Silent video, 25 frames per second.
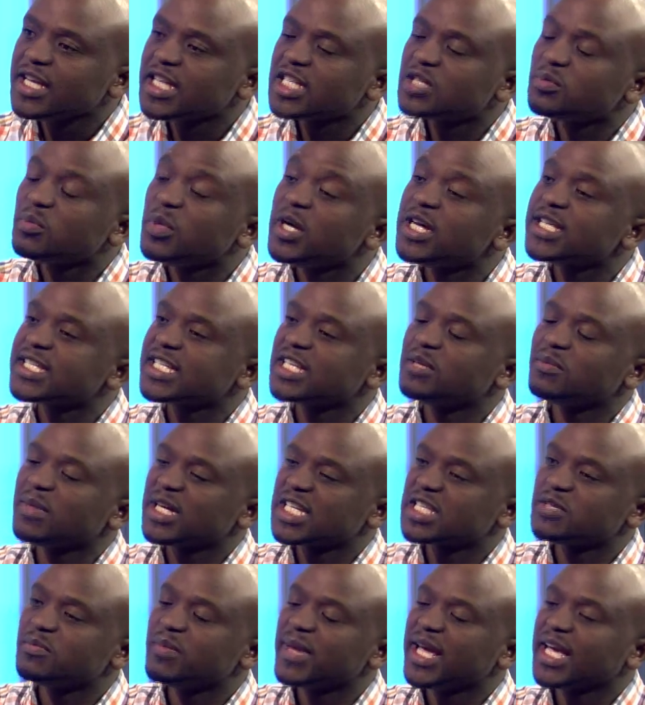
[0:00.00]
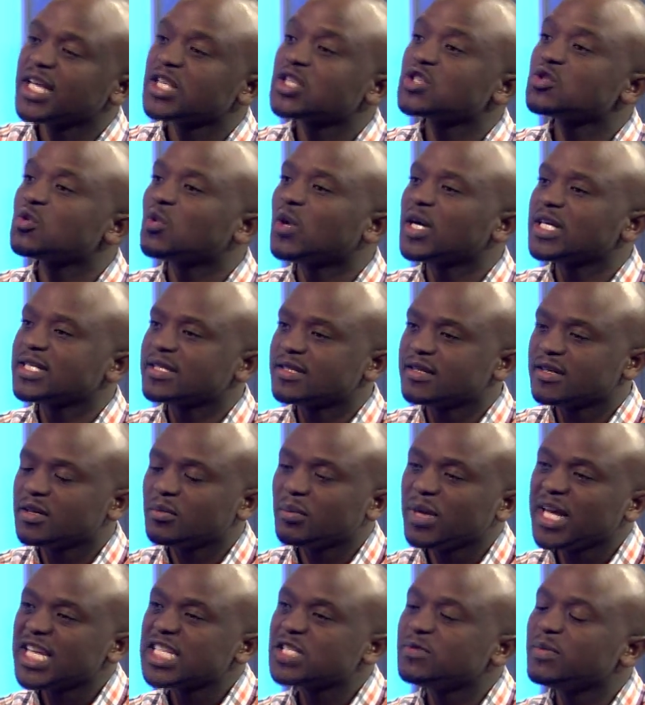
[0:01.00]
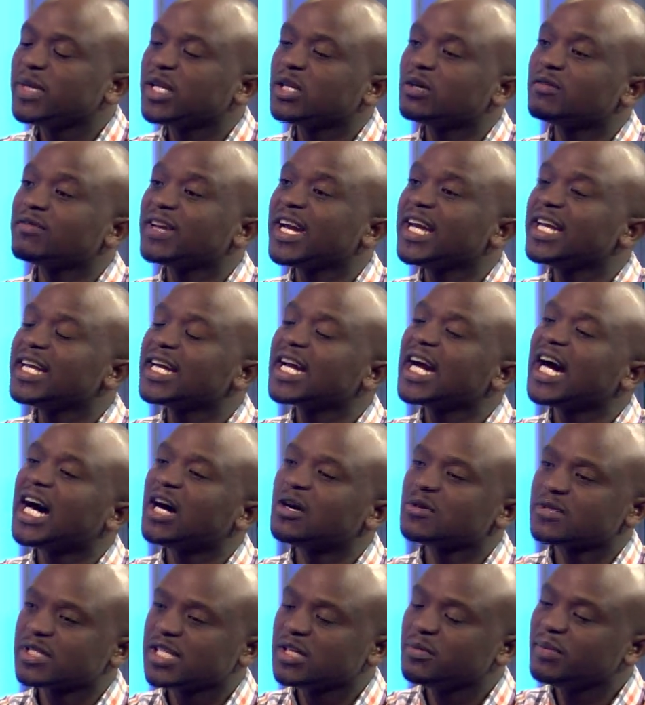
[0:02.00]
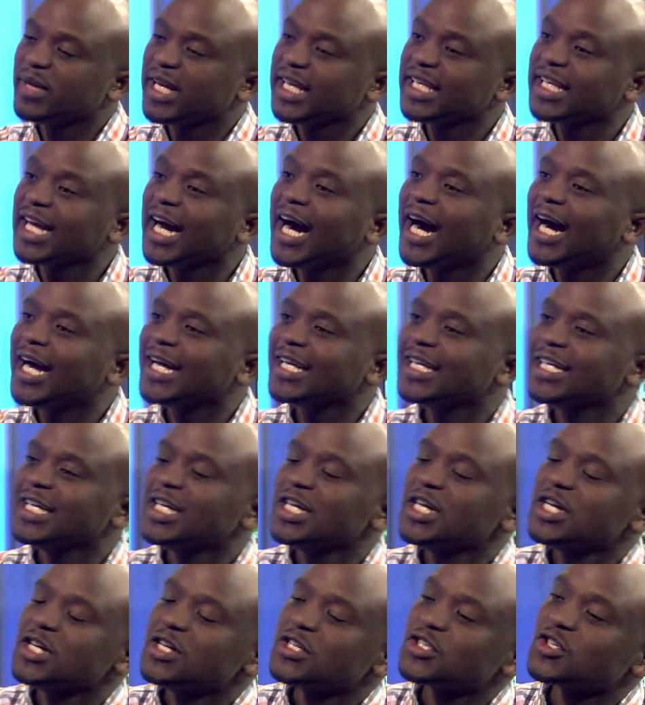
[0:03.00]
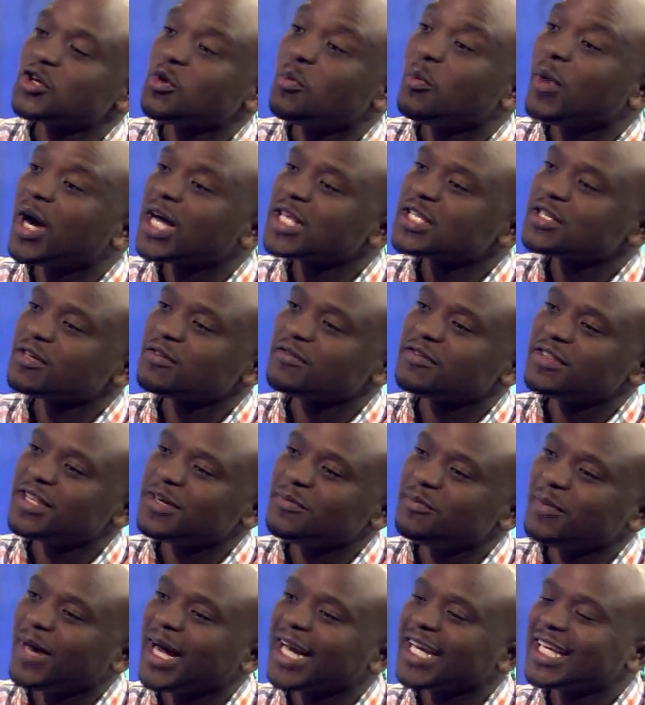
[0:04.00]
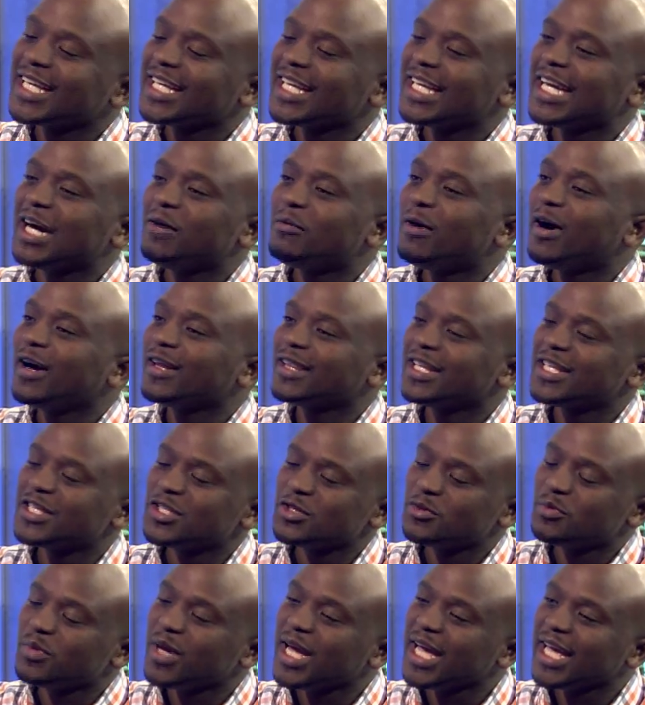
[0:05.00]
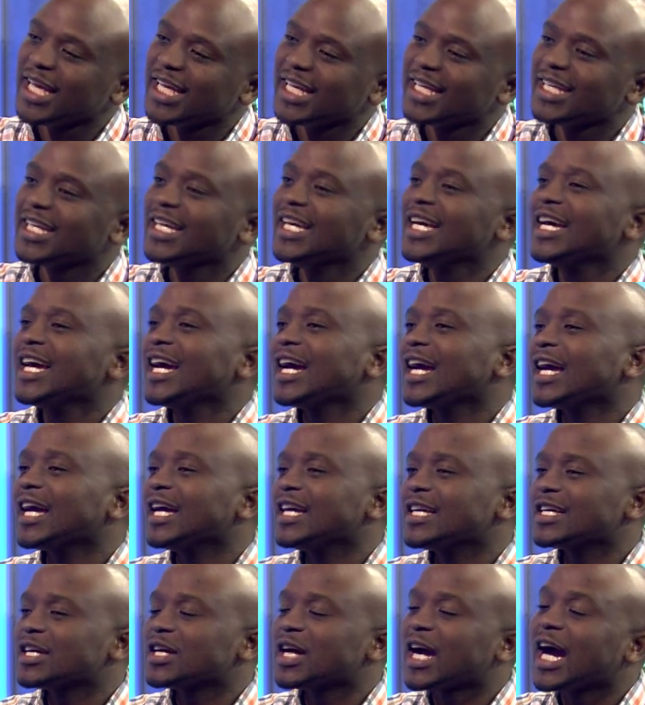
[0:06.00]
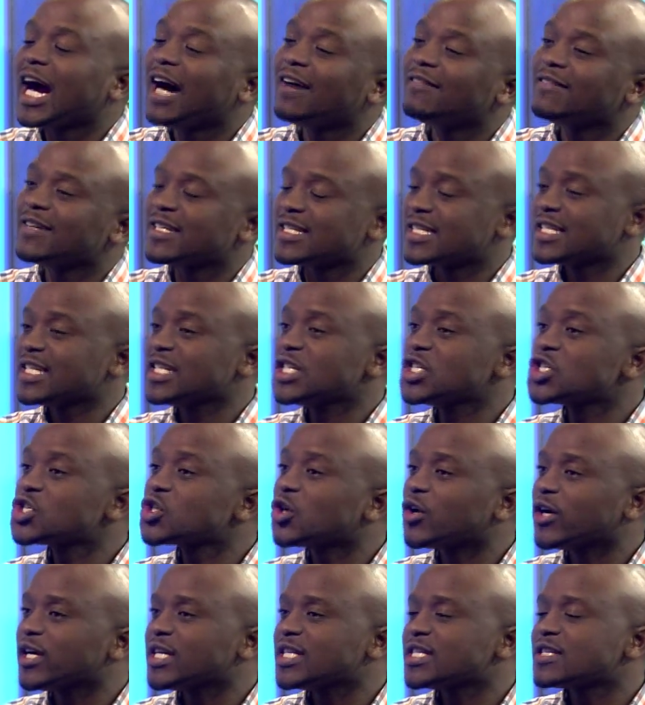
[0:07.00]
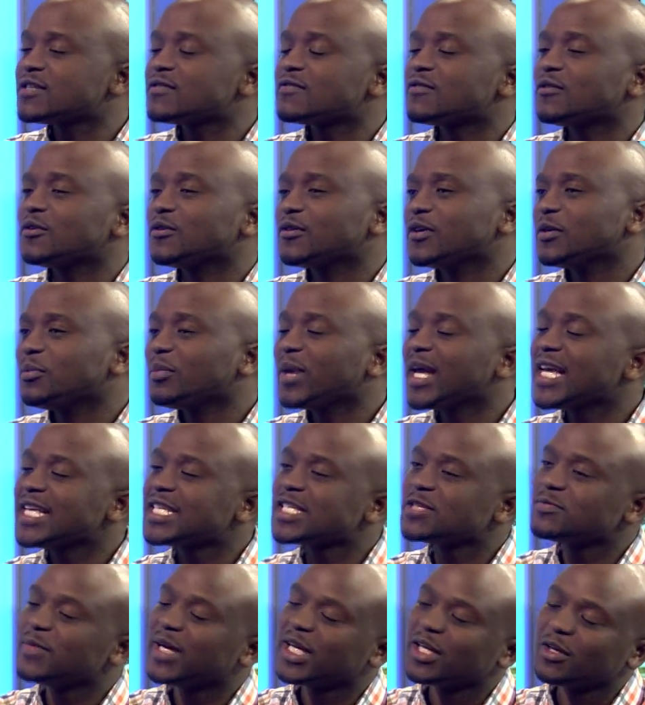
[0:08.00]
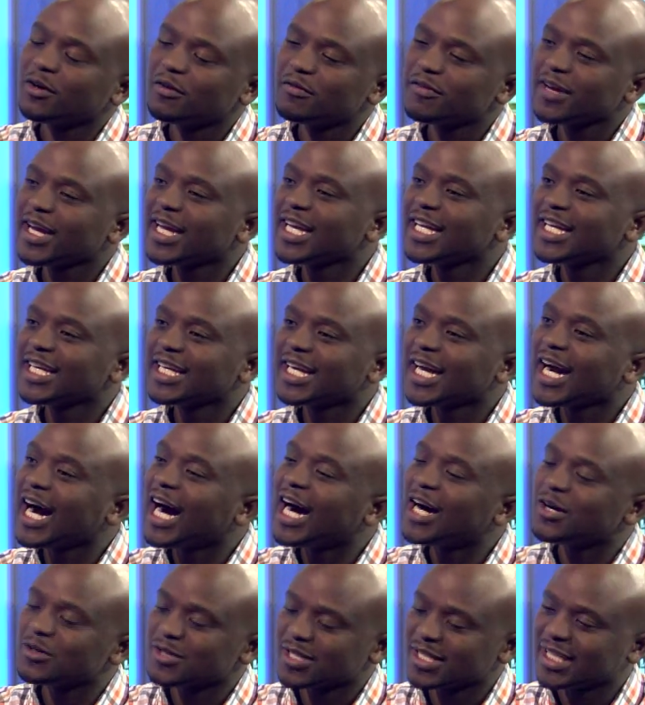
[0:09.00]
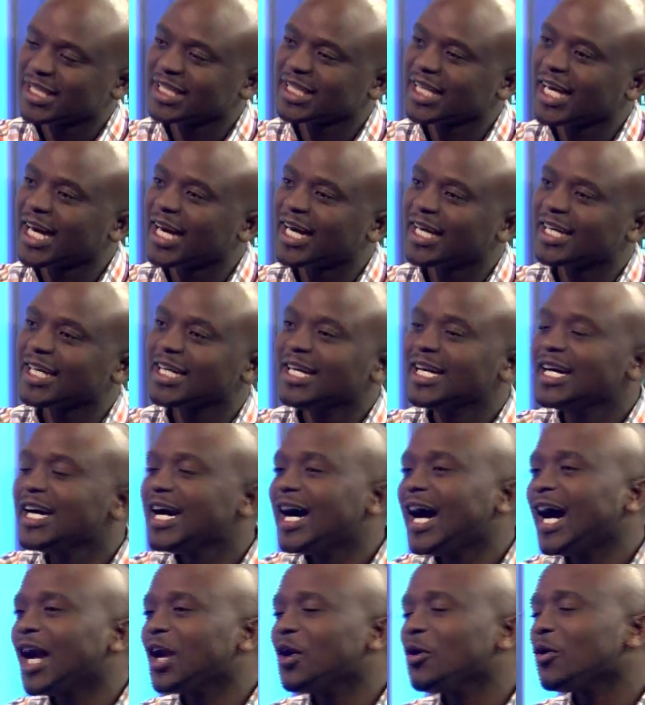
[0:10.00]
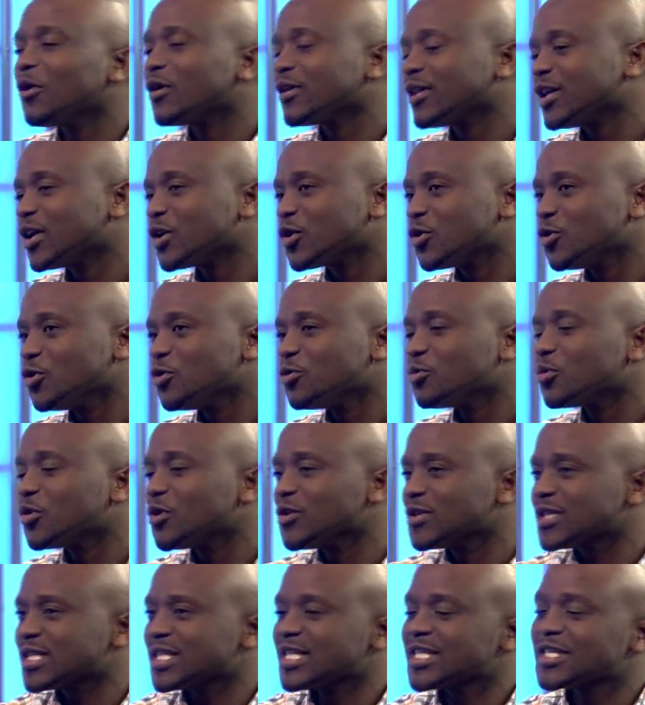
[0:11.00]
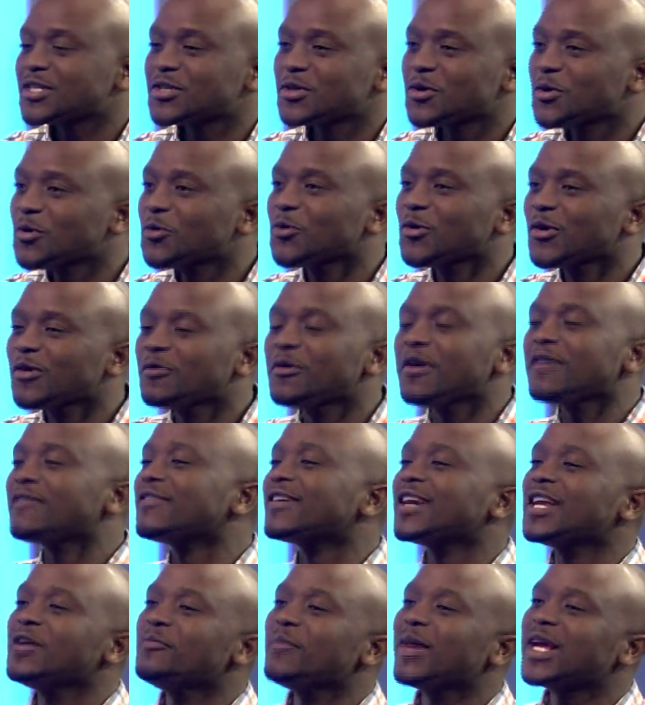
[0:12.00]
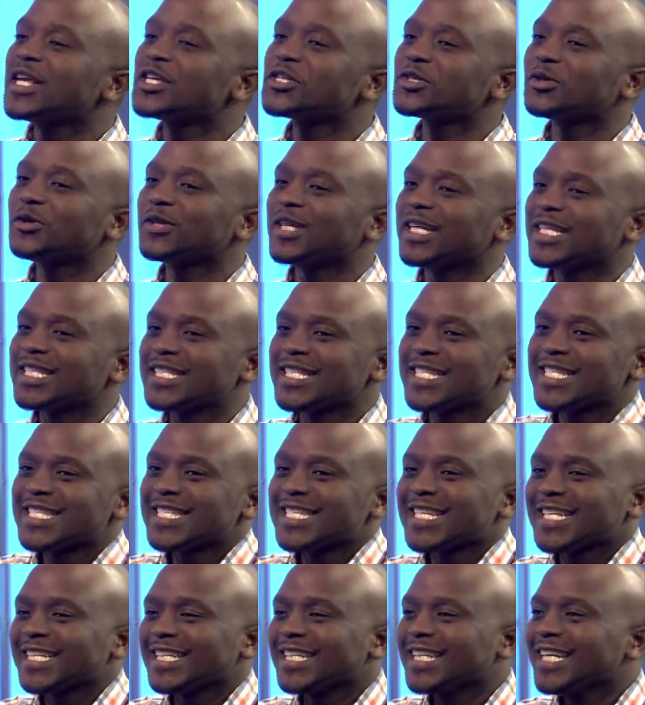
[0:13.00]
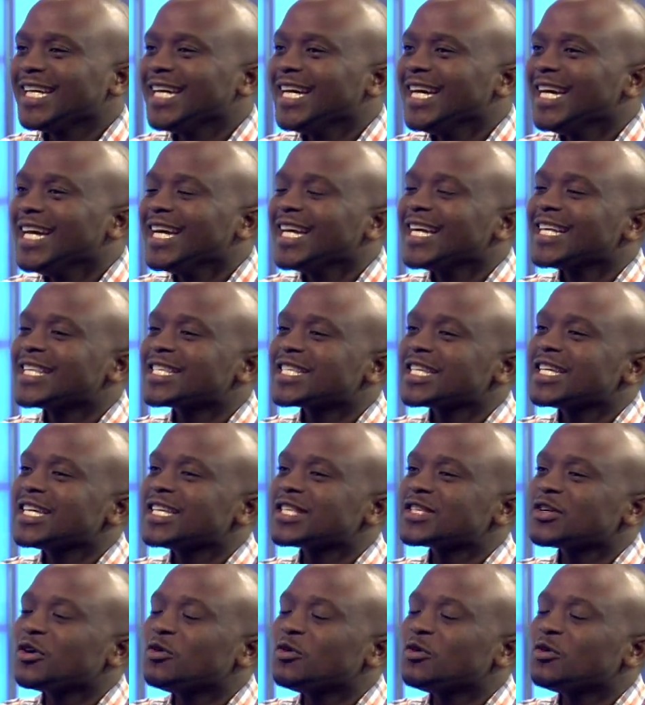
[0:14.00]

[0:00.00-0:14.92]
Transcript: each person must make towards the replacement of any cows that may die. Mm-hmm. So part of the monthly amount that you pay covers the insurance for replacement of any cows that die along the growth process. So we've really made sure that it's